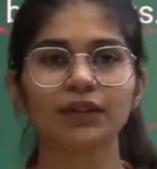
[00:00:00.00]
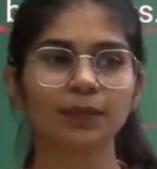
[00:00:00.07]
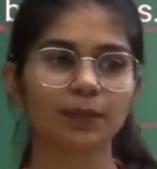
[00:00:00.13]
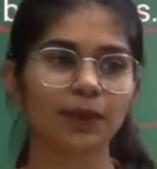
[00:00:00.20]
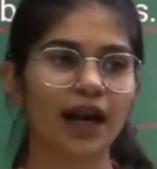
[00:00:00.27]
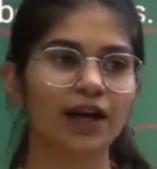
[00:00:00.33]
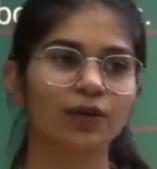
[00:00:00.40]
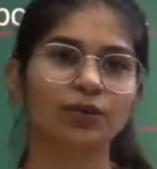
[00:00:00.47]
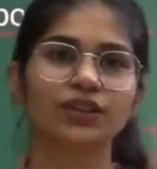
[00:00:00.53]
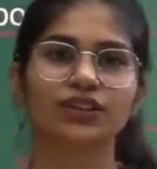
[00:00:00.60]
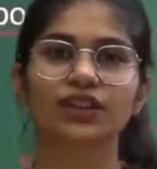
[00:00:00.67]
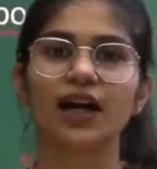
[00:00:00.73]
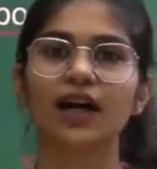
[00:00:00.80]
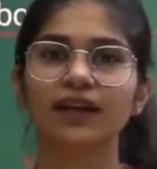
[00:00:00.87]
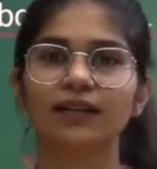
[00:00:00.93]
The plant will
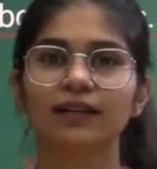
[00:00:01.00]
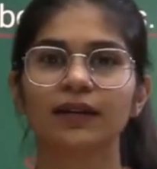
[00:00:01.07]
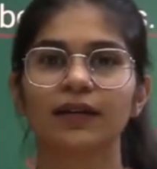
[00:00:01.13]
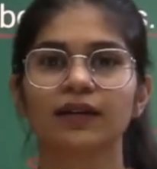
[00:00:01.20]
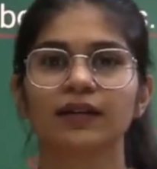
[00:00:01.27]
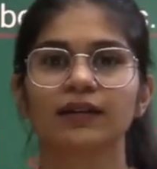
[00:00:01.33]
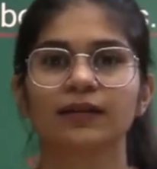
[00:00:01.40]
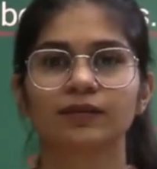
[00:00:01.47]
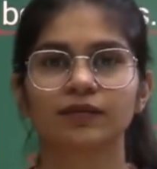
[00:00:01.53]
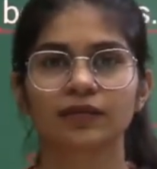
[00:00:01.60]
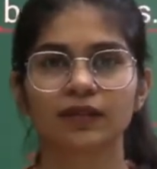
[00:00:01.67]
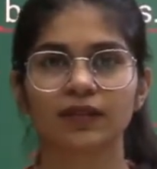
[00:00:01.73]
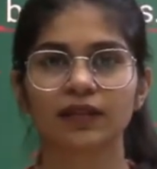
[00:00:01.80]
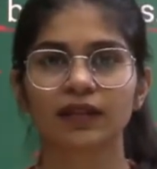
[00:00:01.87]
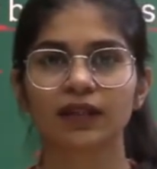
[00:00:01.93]
start
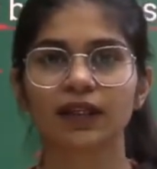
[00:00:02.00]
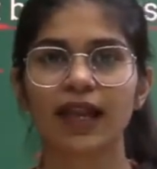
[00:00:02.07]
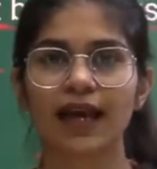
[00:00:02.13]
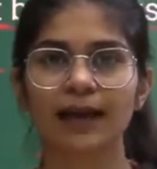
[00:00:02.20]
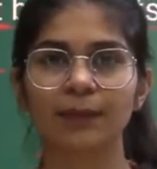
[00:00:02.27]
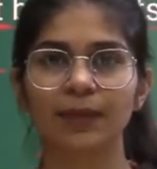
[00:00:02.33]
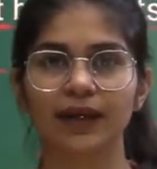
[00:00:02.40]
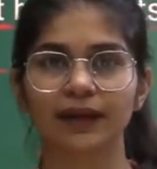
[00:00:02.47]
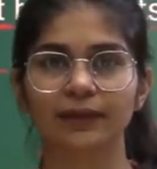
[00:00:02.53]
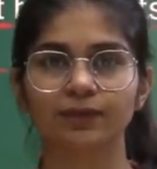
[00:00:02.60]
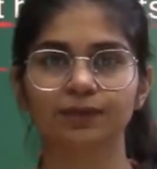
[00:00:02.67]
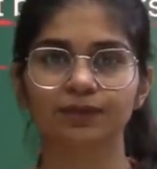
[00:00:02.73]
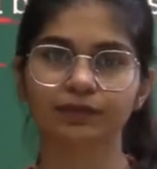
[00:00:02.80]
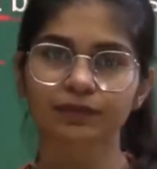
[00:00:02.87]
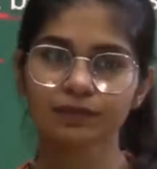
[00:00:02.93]
climbing.
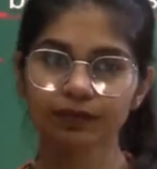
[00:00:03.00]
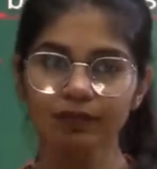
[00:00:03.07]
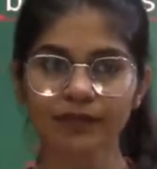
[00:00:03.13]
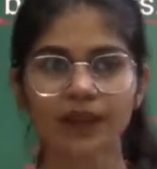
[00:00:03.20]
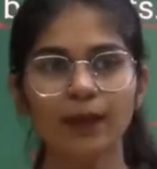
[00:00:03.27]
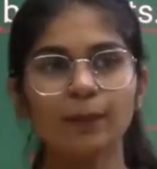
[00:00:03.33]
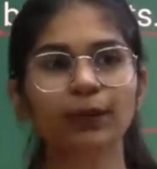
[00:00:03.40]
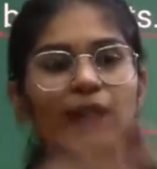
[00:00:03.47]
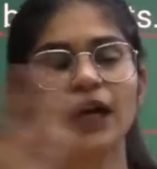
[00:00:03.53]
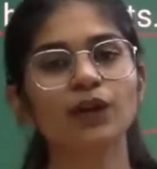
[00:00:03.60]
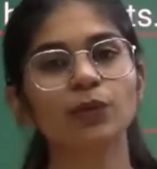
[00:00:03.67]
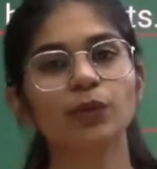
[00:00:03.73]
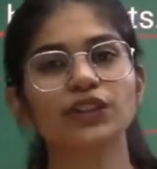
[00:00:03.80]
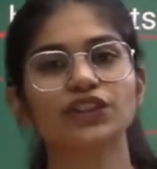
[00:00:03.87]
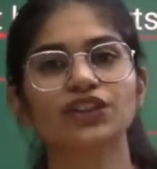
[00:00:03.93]

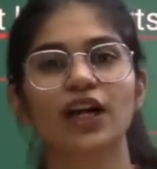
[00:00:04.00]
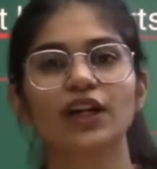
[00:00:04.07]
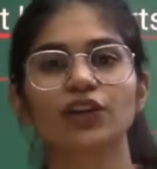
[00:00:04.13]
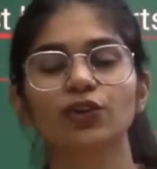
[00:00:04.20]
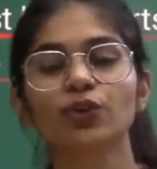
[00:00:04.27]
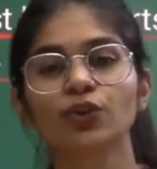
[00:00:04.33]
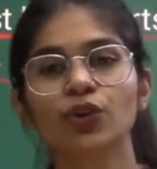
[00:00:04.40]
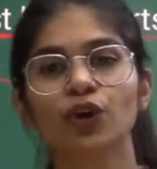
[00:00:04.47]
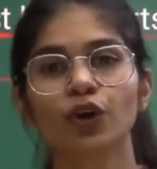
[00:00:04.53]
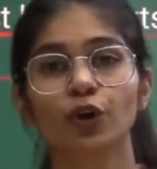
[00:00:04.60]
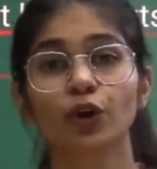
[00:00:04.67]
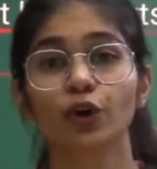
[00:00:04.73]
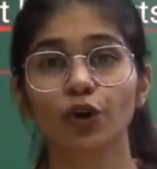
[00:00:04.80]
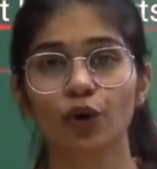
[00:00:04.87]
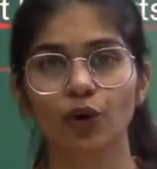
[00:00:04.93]
Plant will start to
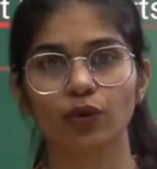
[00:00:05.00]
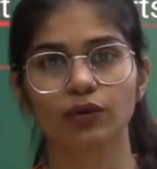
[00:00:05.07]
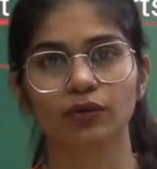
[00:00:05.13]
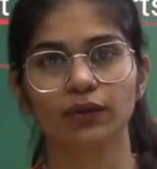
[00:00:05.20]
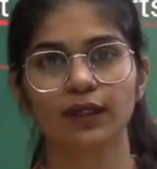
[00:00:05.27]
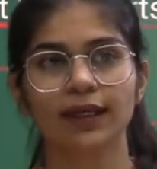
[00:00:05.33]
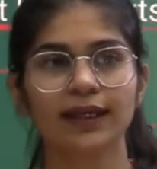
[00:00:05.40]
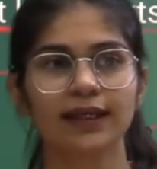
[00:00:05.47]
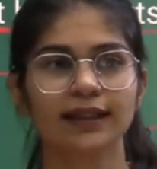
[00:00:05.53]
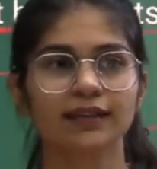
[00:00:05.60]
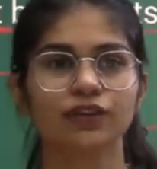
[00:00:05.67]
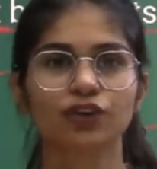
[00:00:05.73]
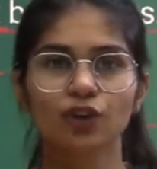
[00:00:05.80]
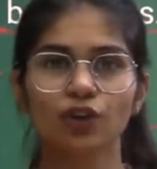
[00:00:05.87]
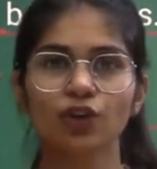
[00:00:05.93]
grow.
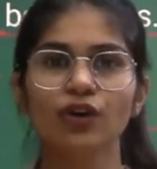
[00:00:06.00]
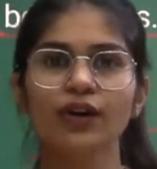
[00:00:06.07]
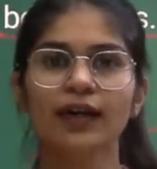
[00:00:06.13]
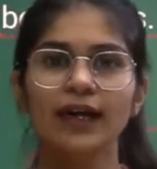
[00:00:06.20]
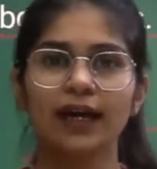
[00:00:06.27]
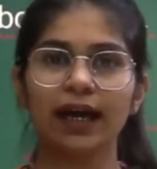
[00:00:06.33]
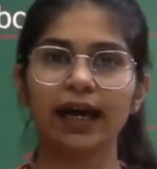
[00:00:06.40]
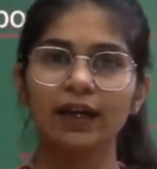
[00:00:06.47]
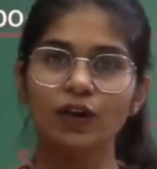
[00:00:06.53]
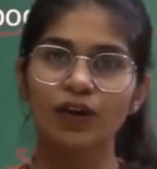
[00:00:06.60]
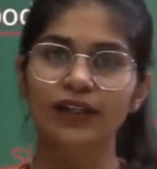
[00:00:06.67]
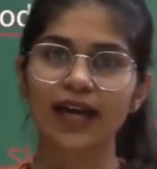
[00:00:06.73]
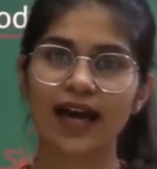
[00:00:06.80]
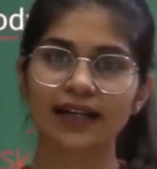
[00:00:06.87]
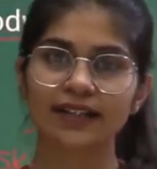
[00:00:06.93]
So an
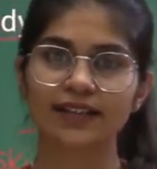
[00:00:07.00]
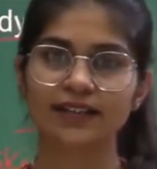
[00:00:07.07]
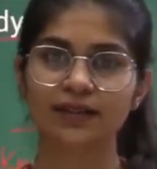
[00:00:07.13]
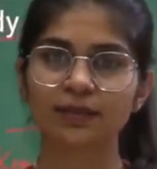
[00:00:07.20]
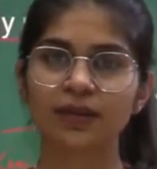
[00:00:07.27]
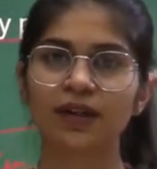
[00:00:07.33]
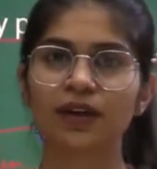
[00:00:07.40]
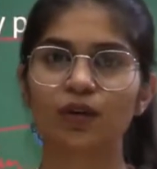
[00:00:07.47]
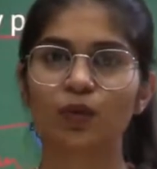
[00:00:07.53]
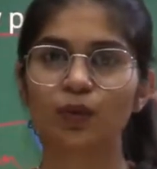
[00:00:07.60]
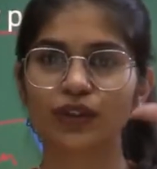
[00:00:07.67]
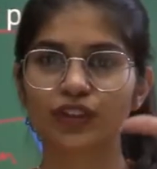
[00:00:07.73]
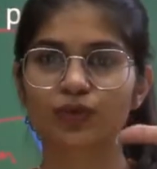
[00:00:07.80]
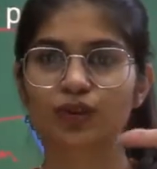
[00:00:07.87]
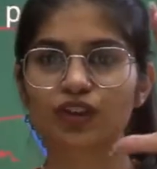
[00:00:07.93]
organism
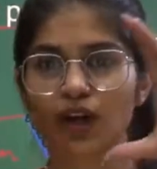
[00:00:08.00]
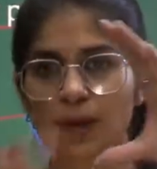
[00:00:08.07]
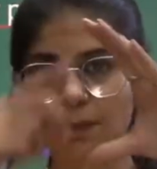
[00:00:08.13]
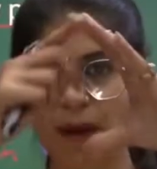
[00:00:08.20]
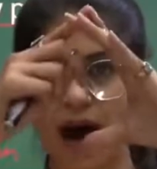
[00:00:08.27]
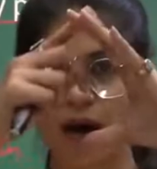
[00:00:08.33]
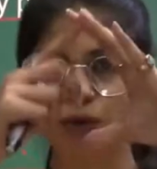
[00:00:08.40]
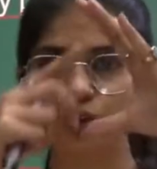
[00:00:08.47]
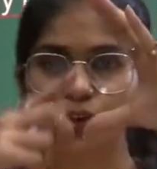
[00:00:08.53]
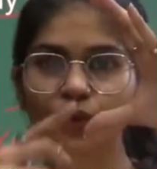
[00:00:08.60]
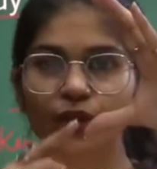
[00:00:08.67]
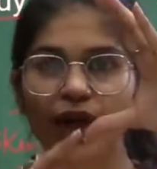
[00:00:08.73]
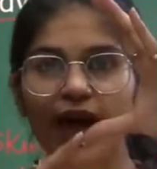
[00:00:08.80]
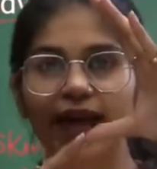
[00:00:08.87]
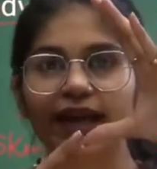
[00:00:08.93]
which was about to
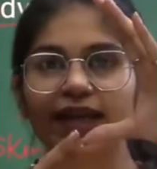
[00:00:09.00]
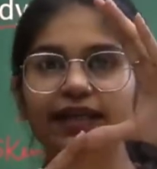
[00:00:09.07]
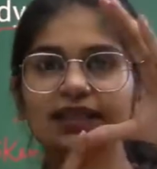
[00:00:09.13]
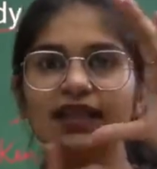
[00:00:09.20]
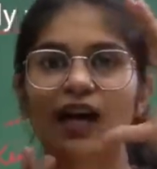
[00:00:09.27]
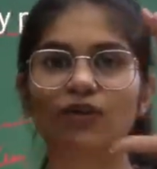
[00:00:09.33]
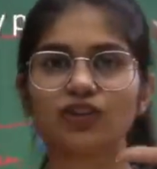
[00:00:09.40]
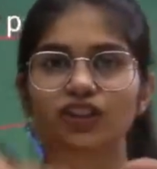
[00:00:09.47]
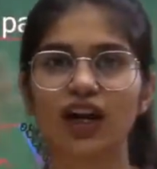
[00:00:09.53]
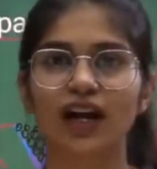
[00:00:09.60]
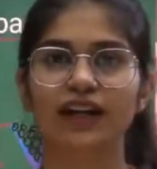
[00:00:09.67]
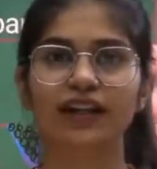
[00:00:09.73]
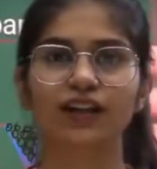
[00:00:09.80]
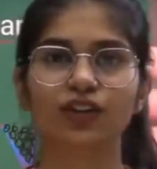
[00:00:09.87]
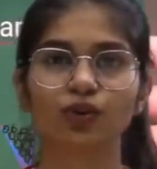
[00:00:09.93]
die is now
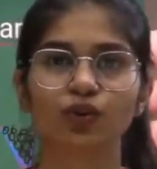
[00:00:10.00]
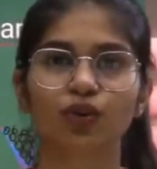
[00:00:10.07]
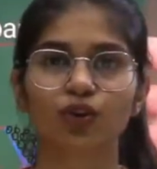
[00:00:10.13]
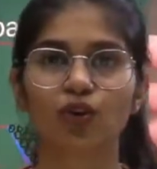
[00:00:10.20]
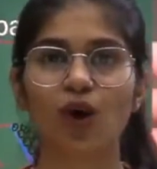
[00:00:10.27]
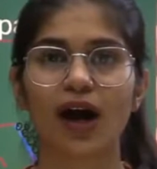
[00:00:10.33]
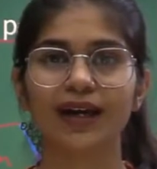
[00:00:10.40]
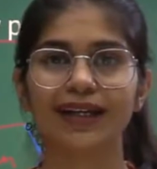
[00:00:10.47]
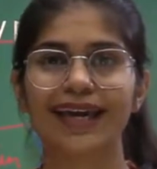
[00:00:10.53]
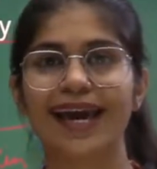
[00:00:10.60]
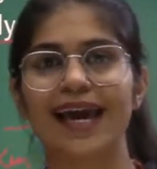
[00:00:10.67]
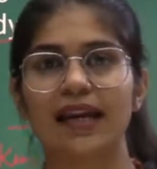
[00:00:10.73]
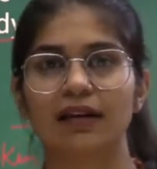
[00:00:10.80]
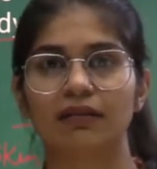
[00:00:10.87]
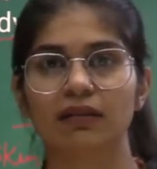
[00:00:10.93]
starting to grow
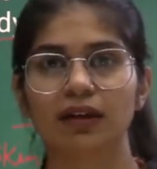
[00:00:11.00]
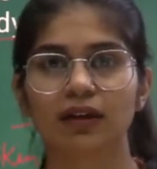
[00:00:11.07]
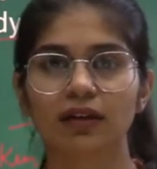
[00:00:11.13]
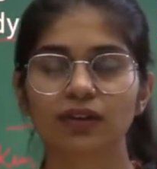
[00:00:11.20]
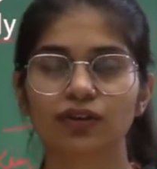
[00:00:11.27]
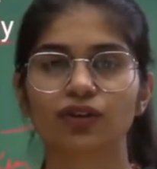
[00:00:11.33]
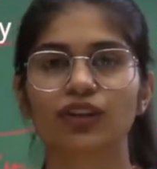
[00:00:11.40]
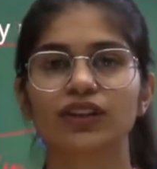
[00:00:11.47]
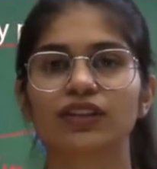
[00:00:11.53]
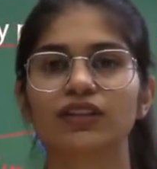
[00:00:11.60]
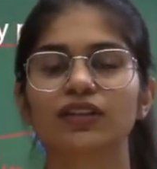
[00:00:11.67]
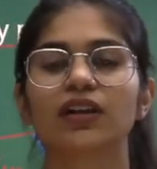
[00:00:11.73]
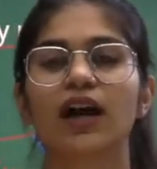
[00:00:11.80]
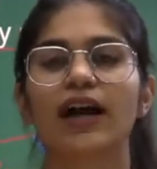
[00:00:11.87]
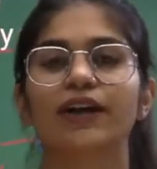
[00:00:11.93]
again. So this is
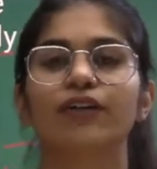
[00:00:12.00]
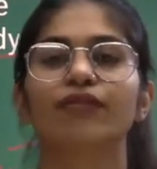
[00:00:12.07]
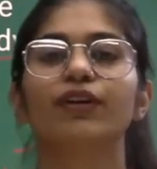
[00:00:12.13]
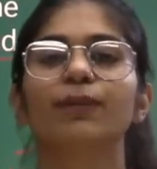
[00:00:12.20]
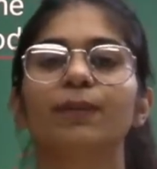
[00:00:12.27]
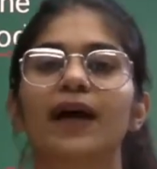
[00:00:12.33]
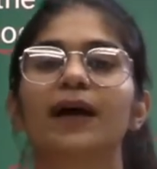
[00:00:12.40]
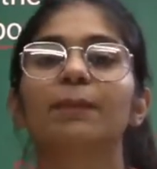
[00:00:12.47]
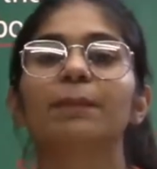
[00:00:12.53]
the kind of repair